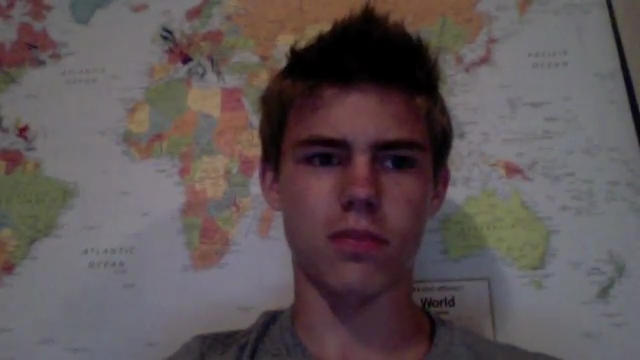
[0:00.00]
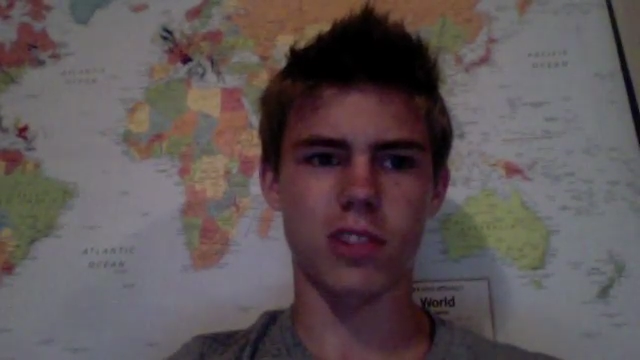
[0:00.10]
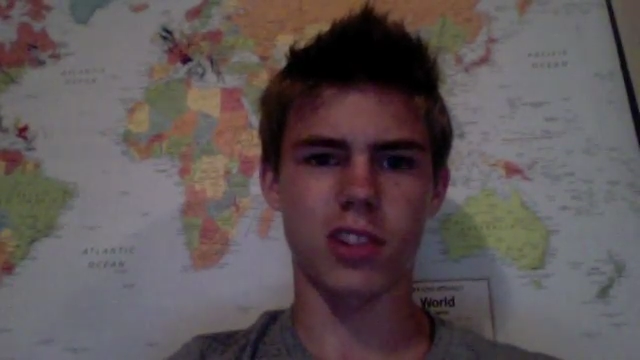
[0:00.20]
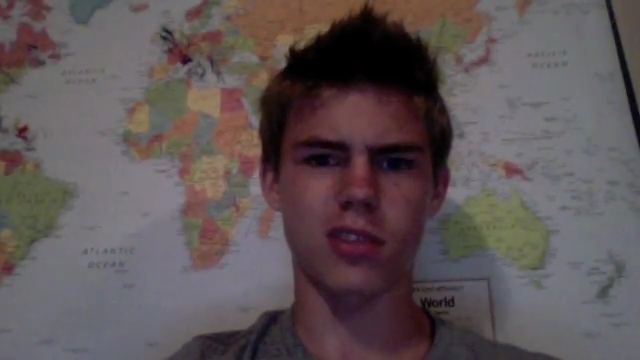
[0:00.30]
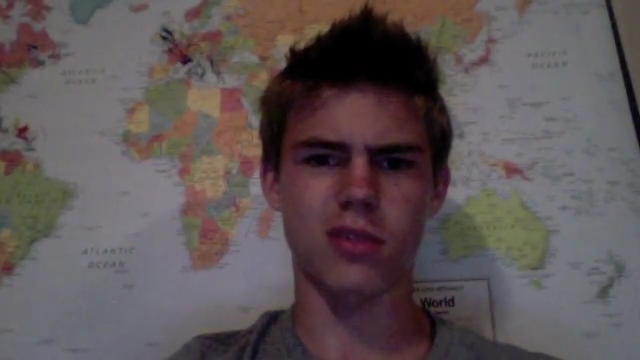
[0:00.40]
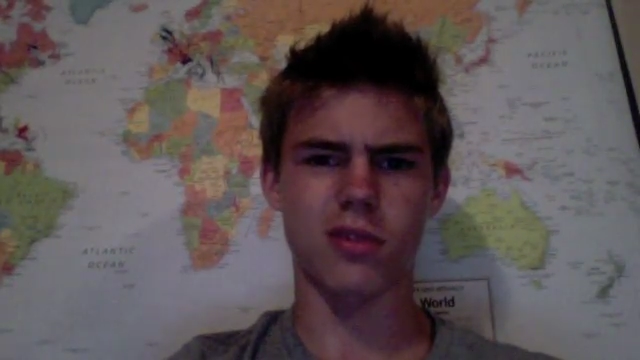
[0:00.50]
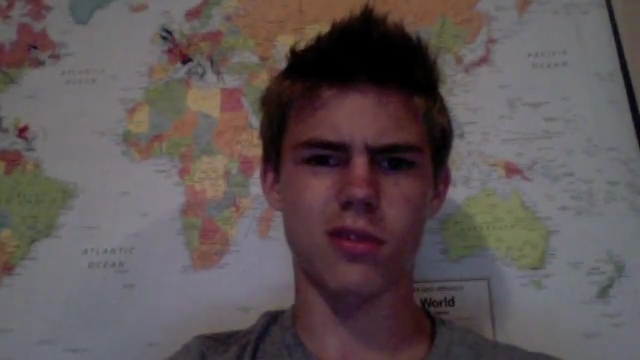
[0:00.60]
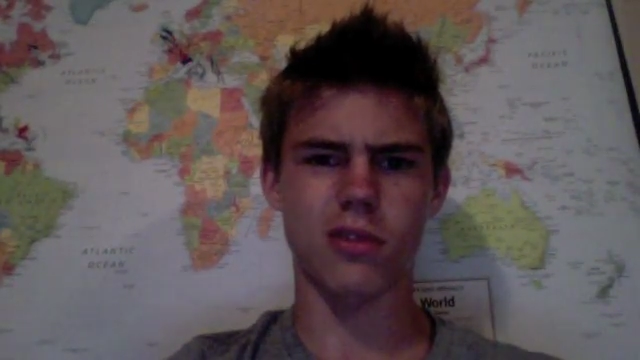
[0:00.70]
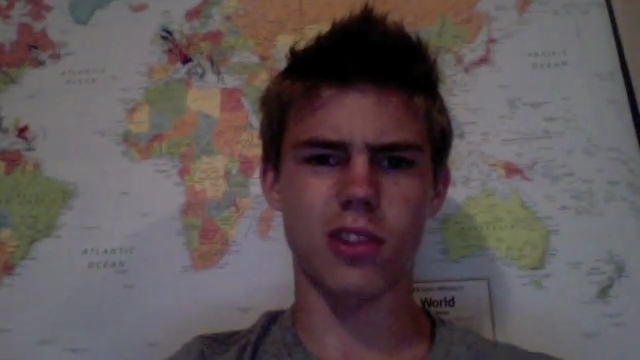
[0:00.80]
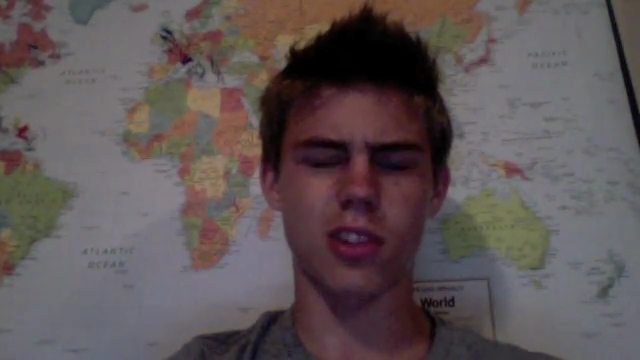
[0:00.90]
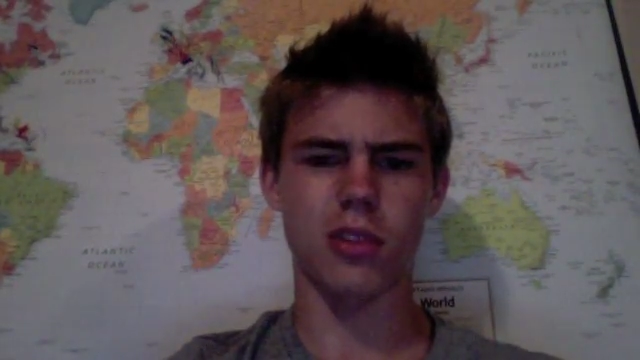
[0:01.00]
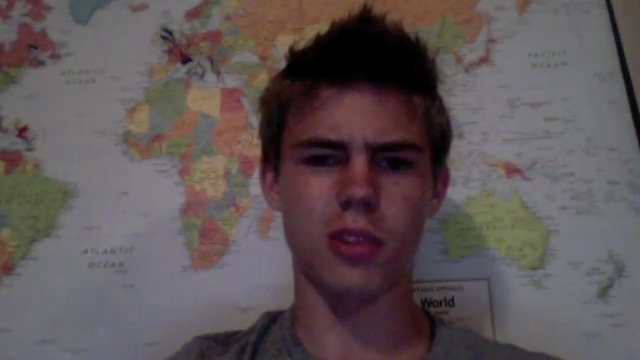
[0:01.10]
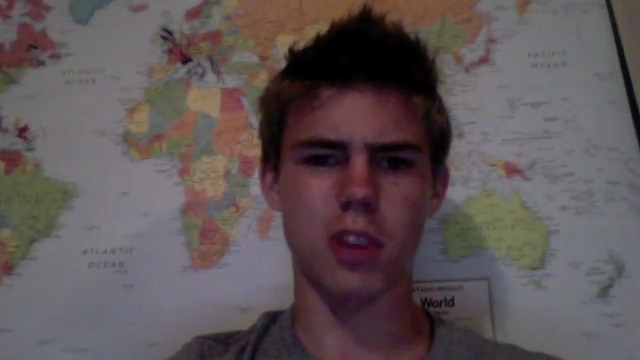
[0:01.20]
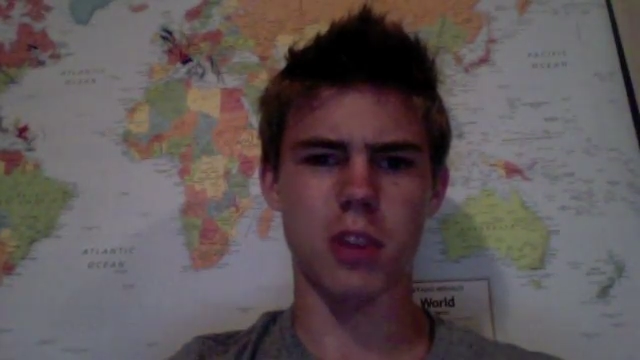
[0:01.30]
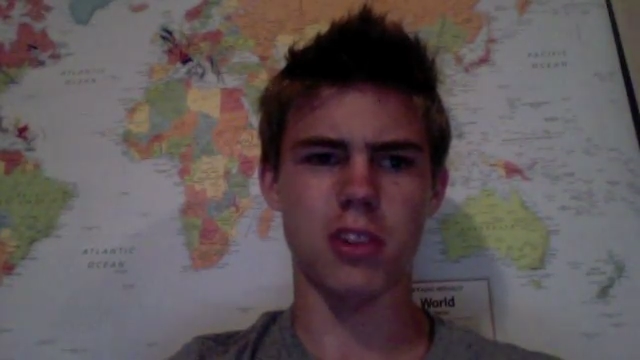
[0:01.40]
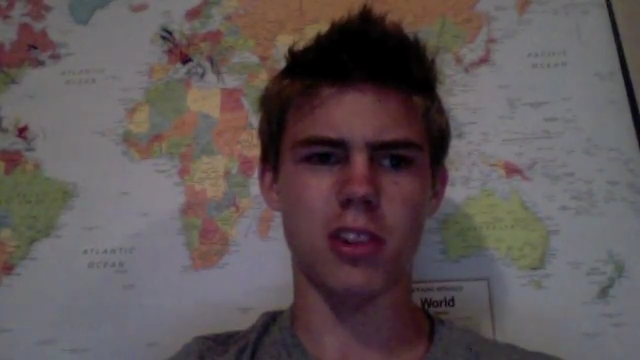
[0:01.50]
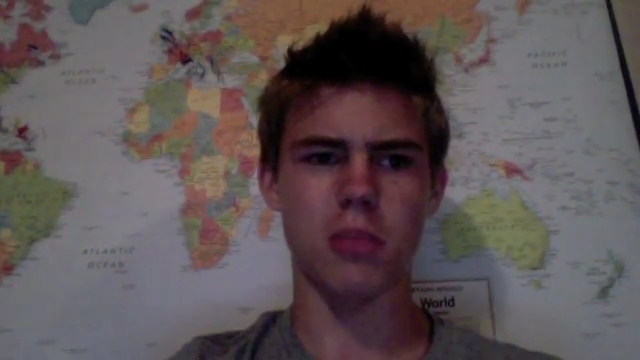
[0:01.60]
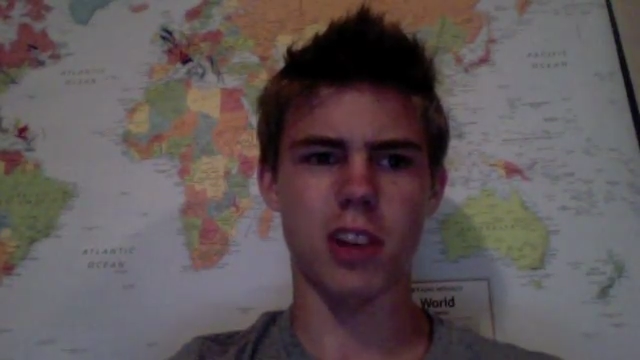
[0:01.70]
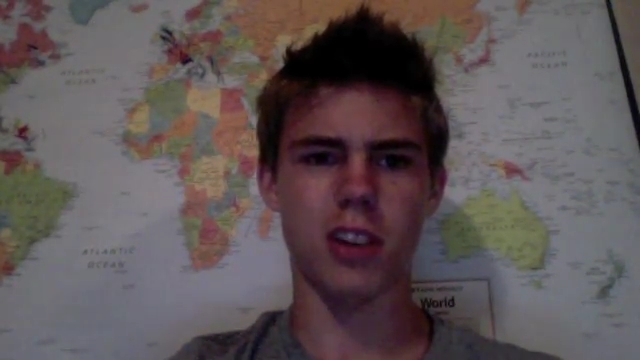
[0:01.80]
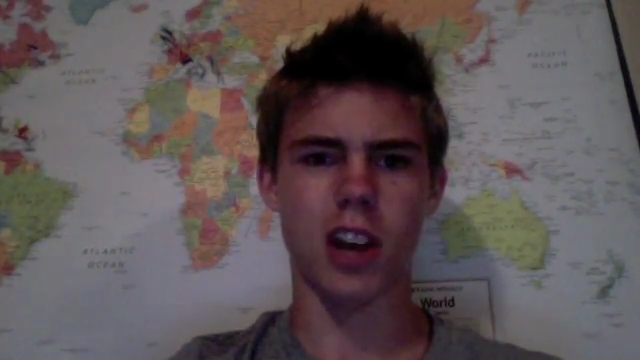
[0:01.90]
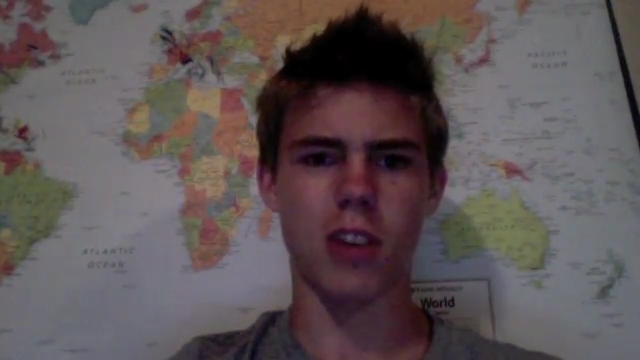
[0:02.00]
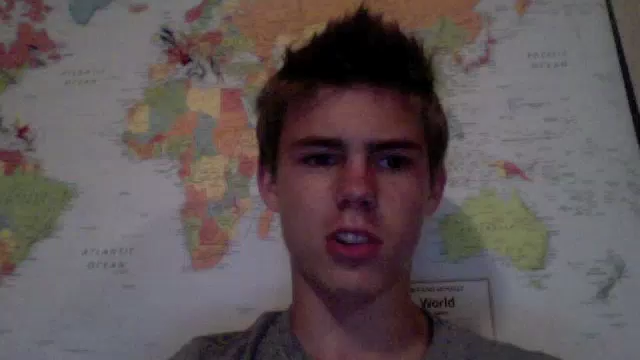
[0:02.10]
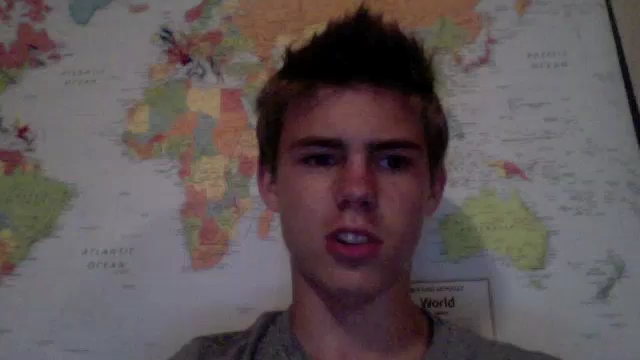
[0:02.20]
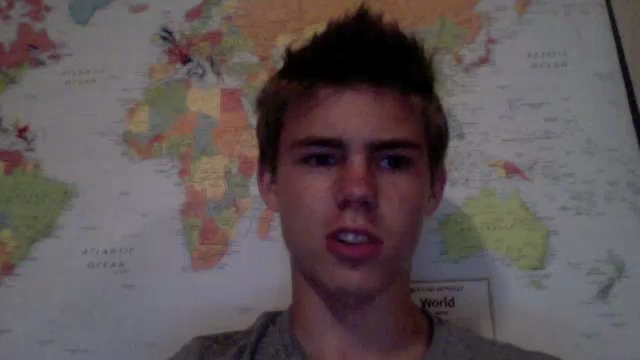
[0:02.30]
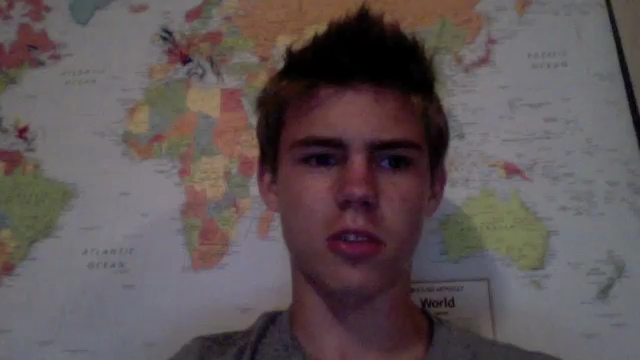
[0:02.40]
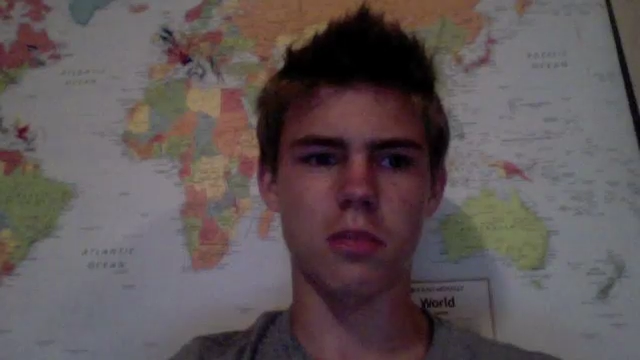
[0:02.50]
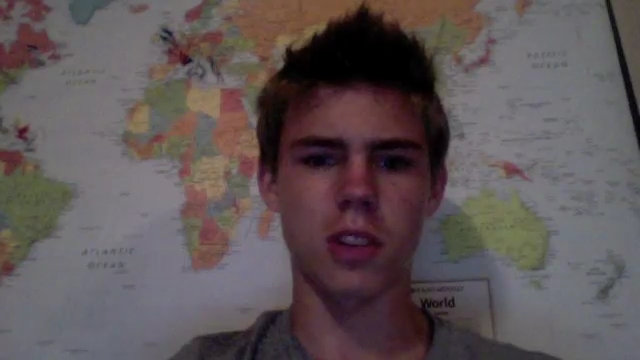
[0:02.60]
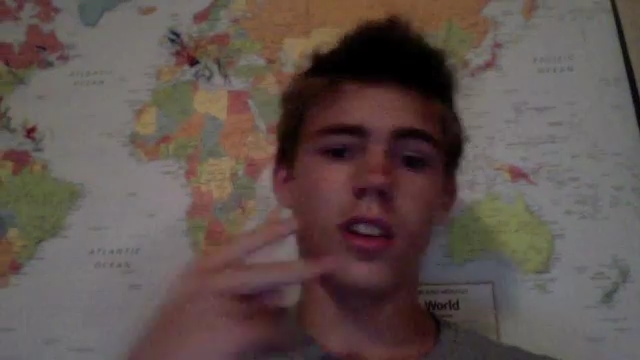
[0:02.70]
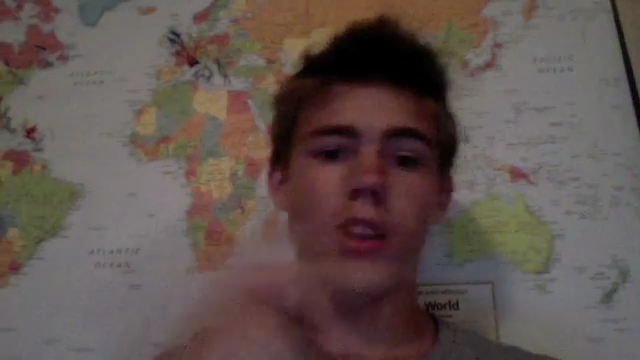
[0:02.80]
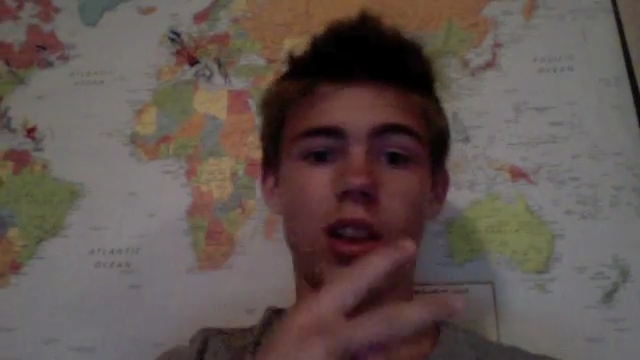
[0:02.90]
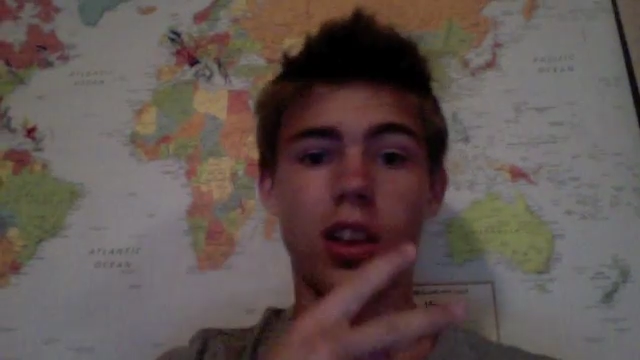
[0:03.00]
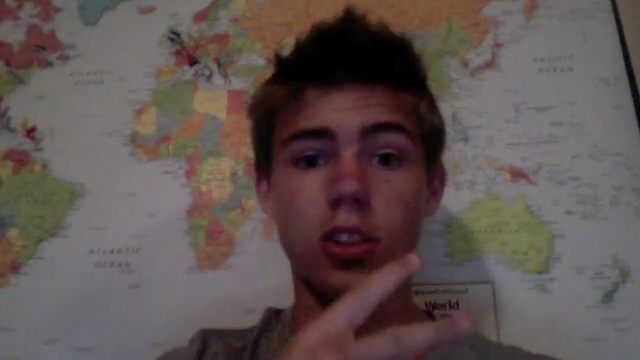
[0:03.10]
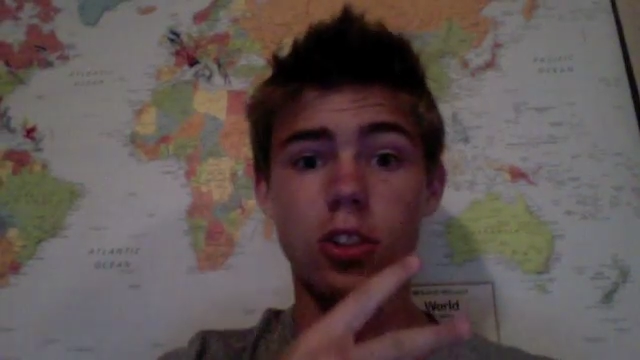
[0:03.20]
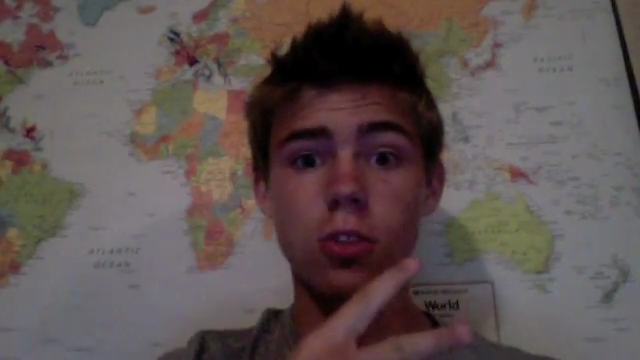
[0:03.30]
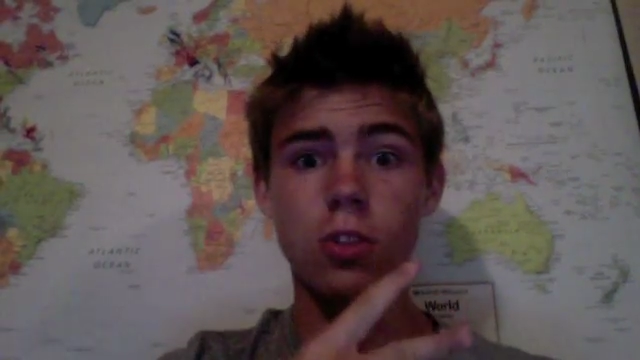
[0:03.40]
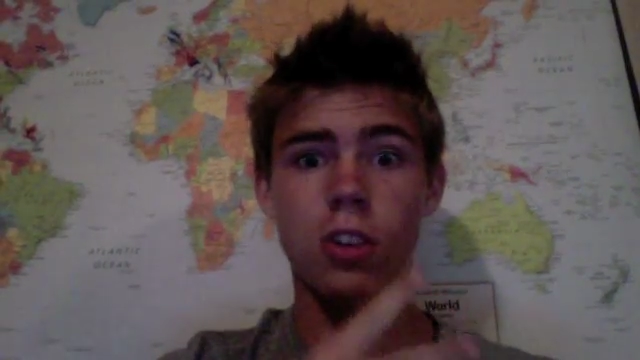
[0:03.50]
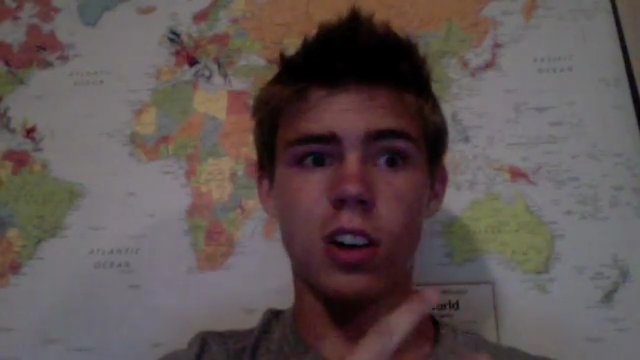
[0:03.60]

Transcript: Doesn't really, in my opinion, matter how we shot them. And two,